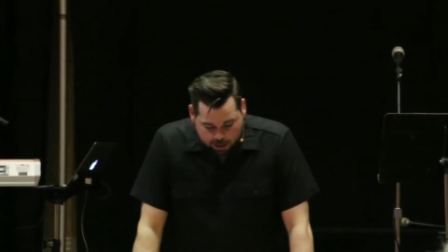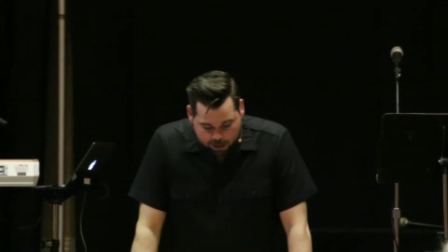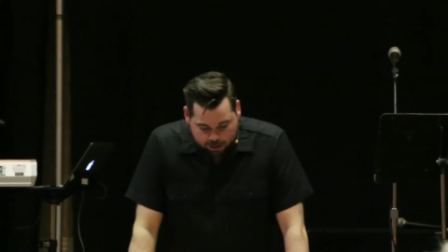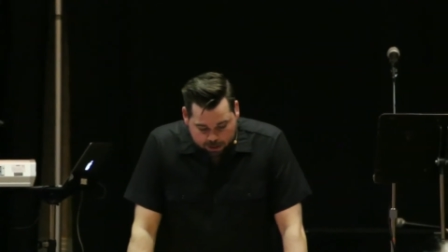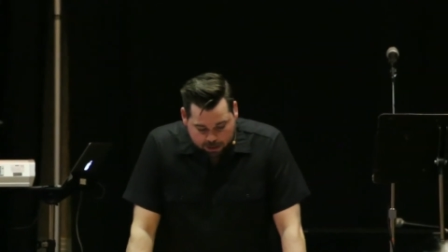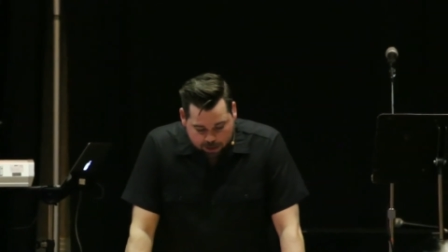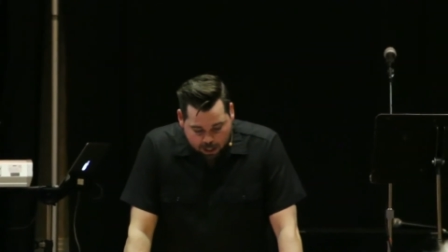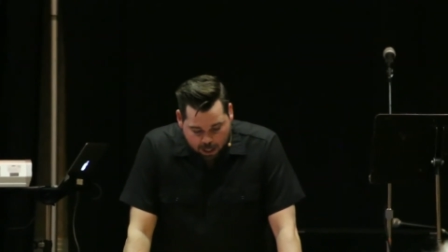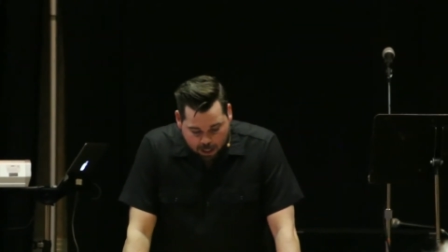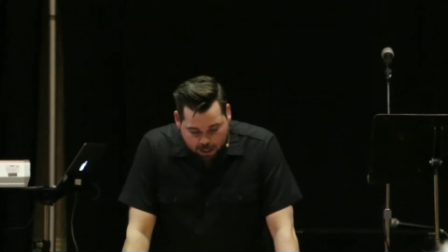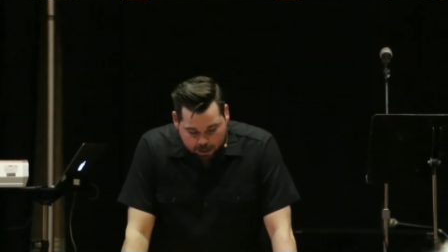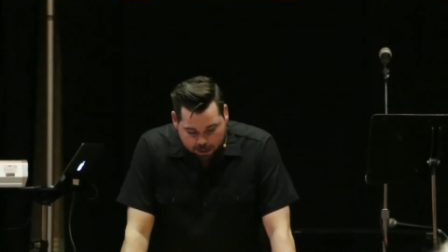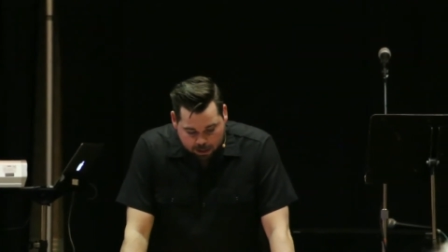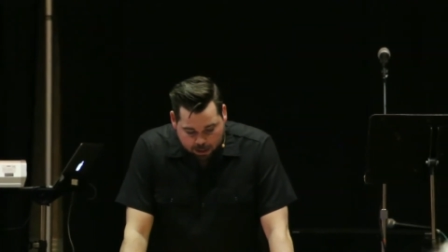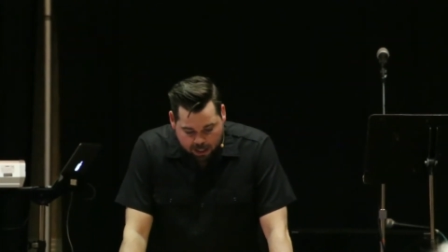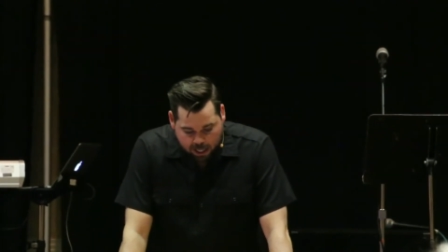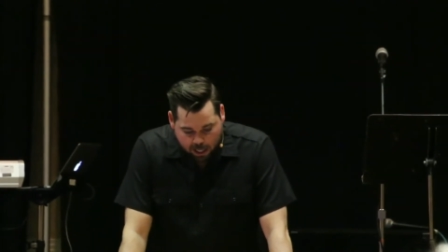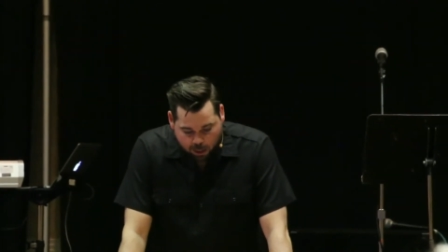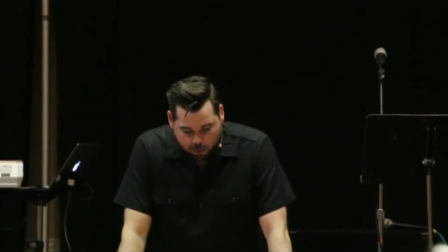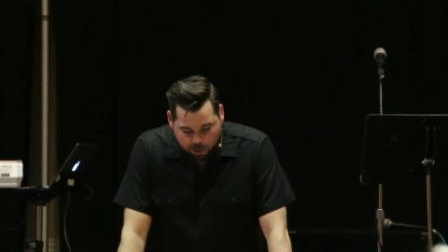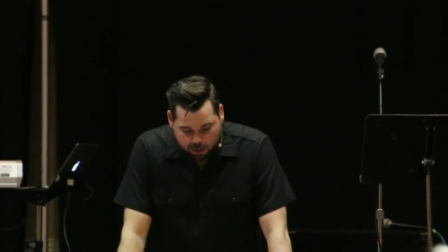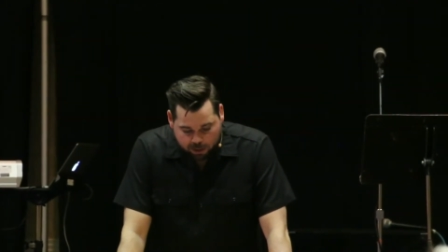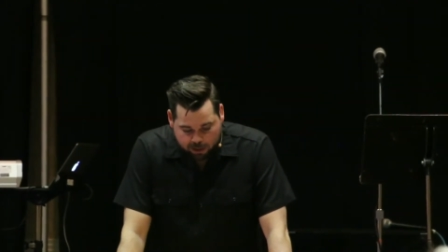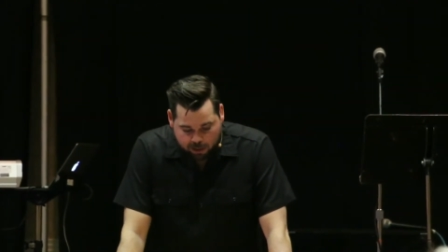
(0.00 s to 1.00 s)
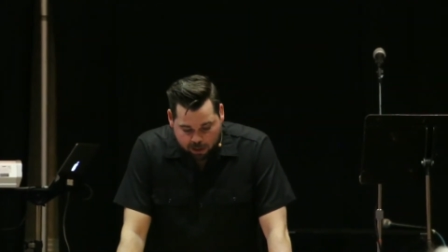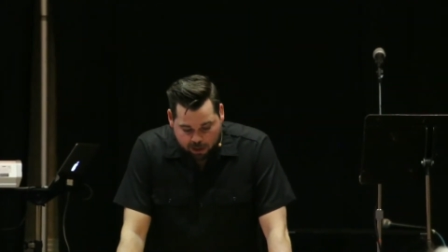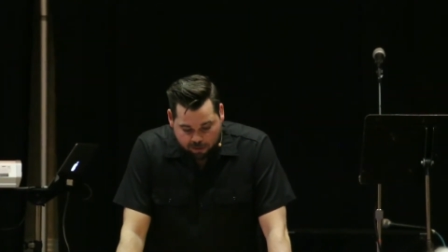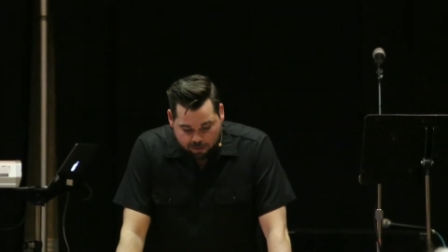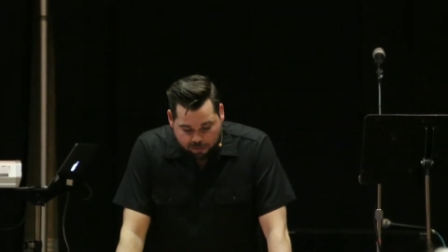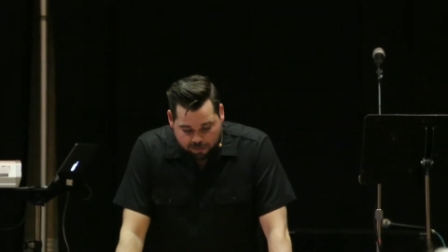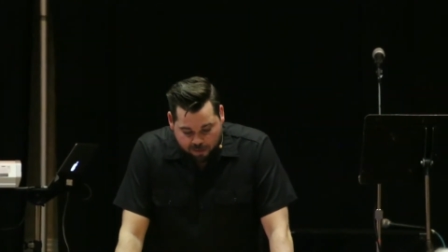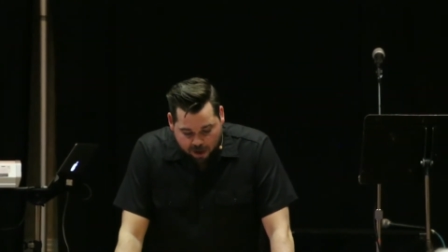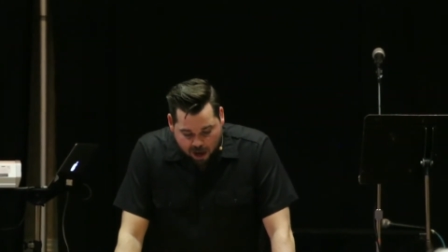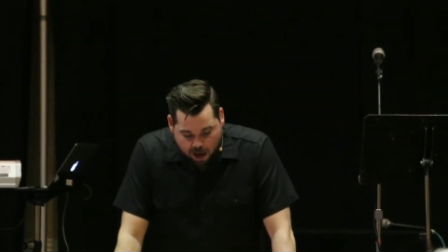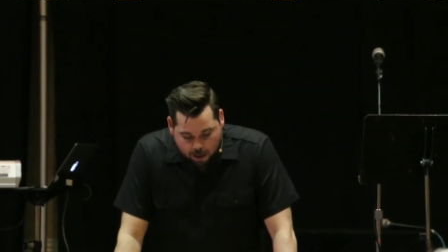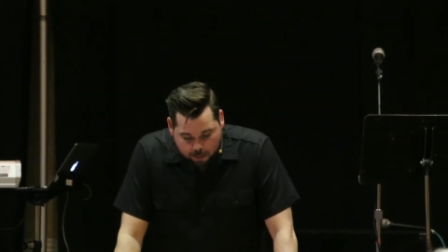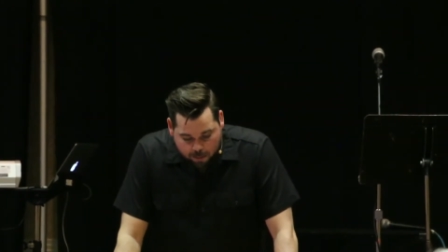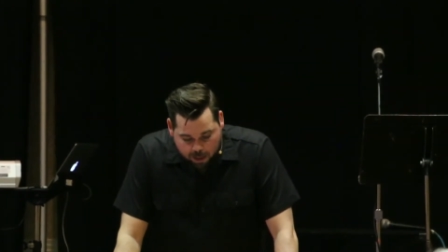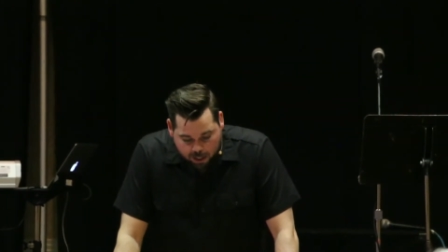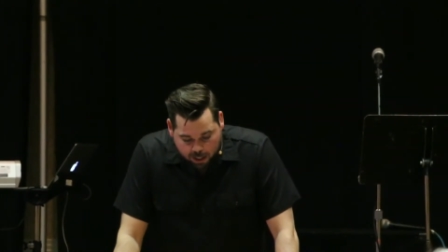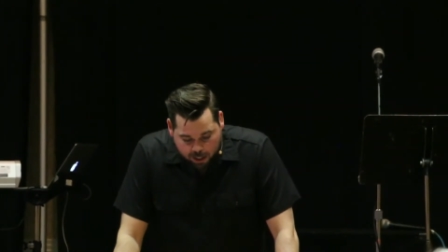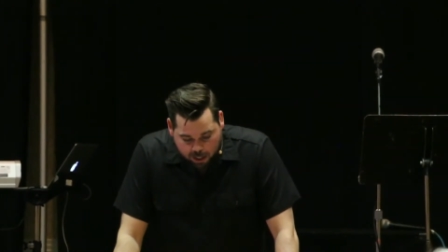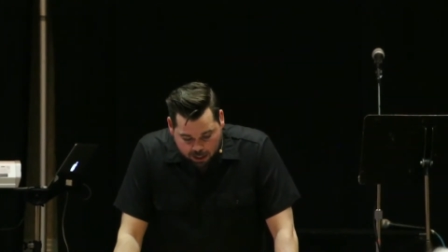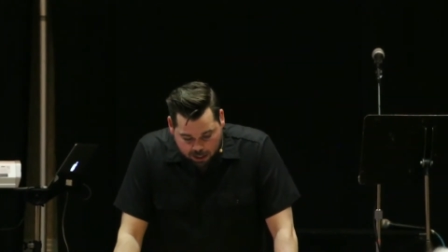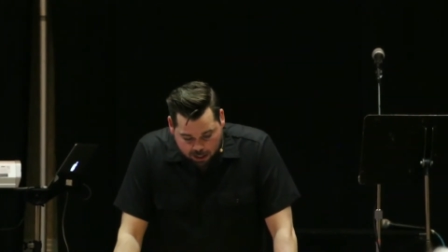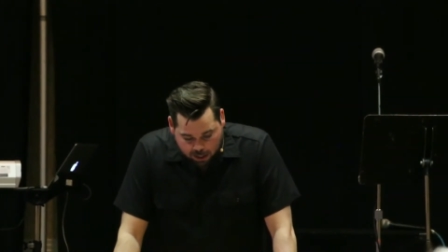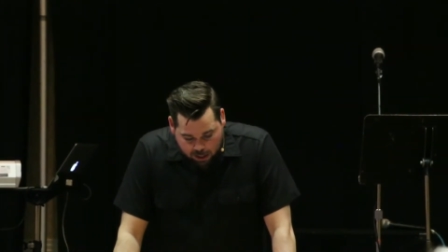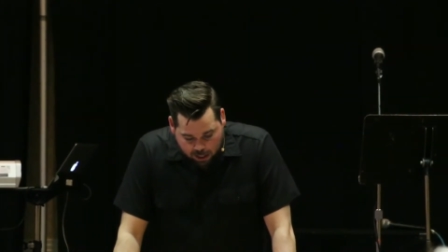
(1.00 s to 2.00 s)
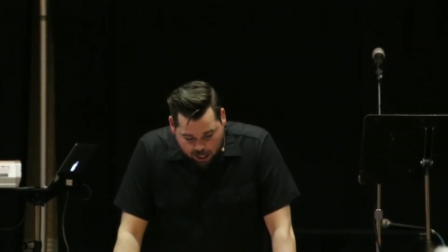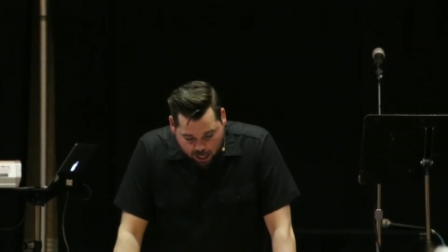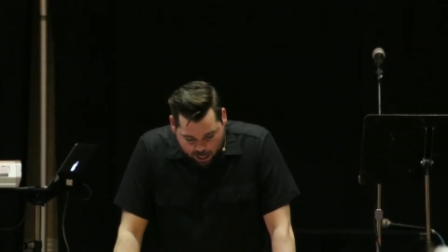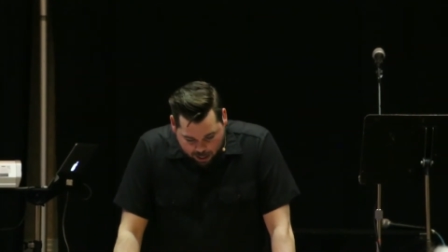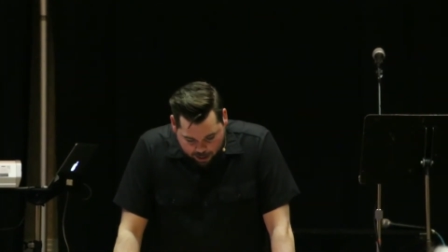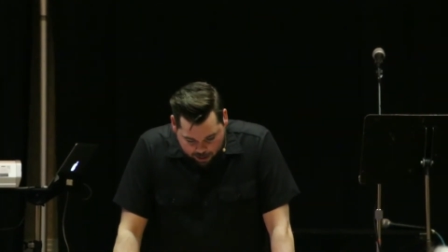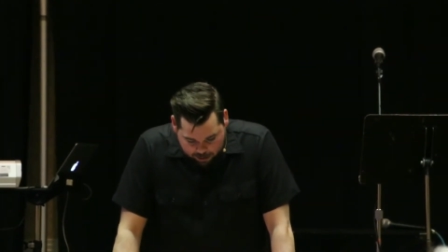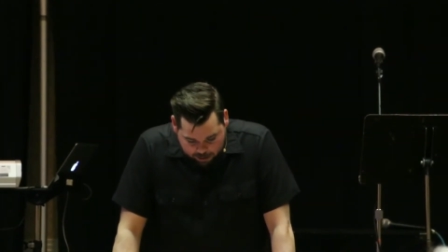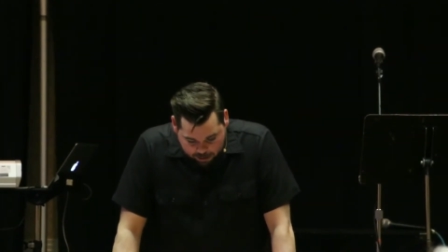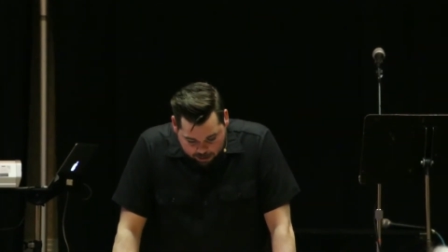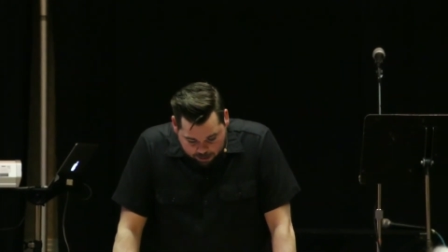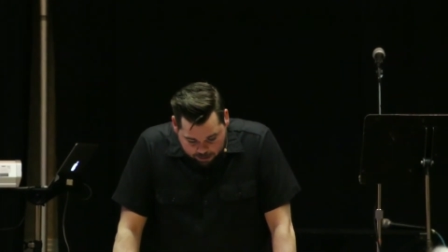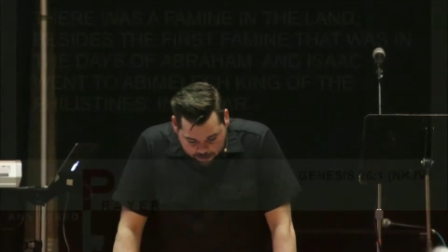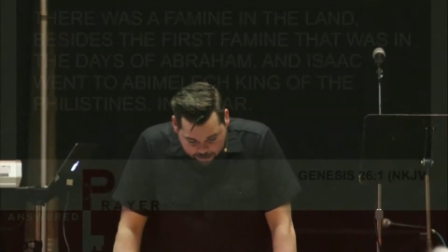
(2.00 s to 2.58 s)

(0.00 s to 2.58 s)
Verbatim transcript: it says, There was a famine in the land.